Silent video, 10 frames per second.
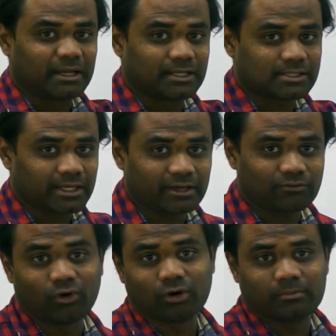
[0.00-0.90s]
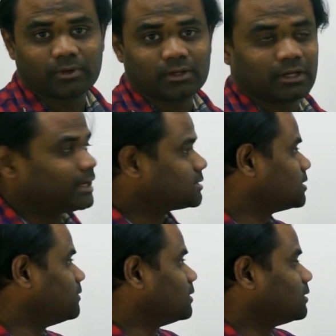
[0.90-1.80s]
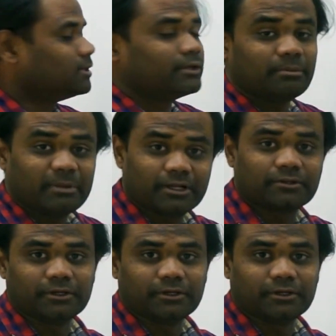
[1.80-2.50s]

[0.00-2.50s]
minus a form, as given in the remainder